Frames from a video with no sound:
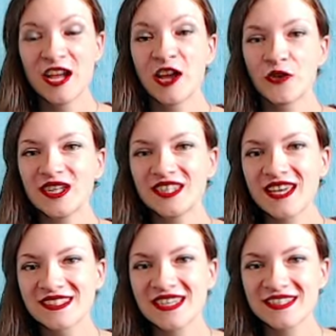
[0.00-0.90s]
When I
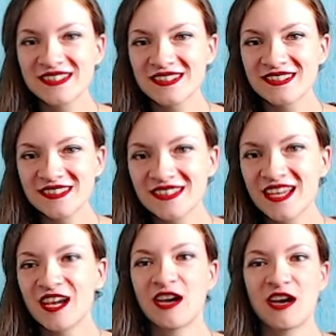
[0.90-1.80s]
say
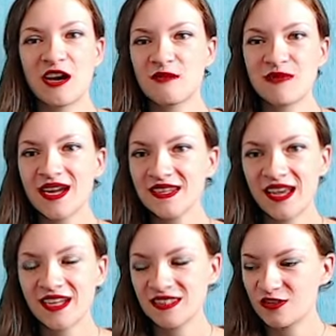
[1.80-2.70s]
my
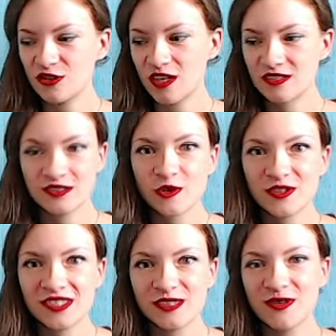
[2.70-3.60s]
cat just looks
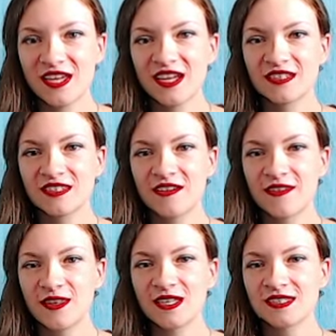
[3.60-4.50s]
at me and
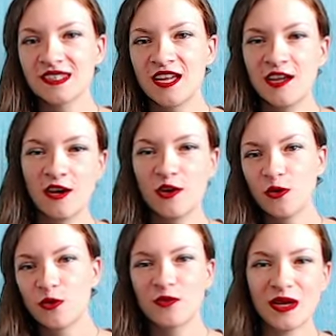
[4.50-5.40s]
thinks, oh,
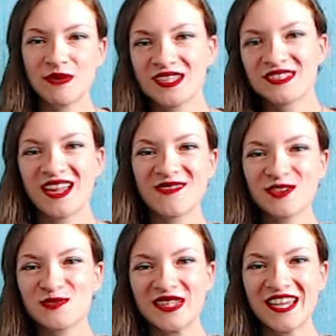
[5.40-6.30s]
maybe it's time to
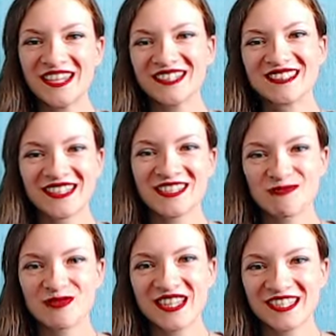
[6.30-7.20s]
play,
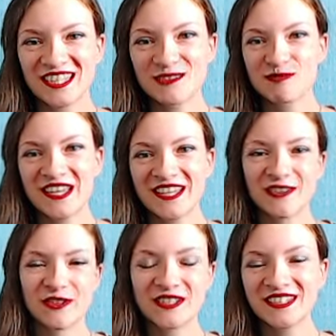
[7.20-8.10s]

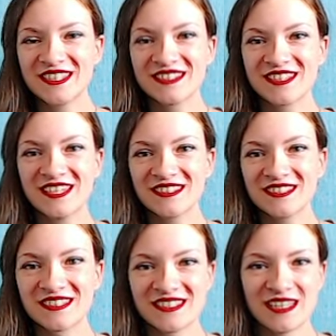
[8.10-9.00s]
or let's eat
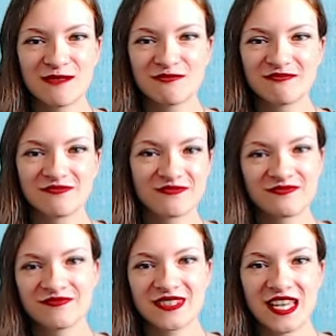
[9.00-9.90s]
some
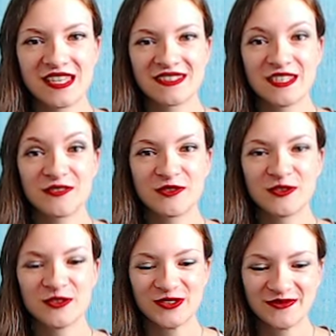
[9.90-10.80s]
tasty
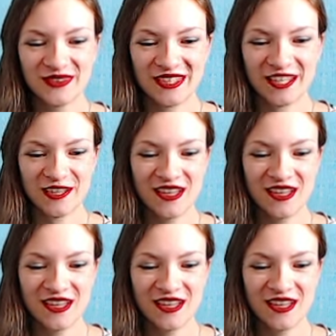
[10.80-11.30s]
food, yeah.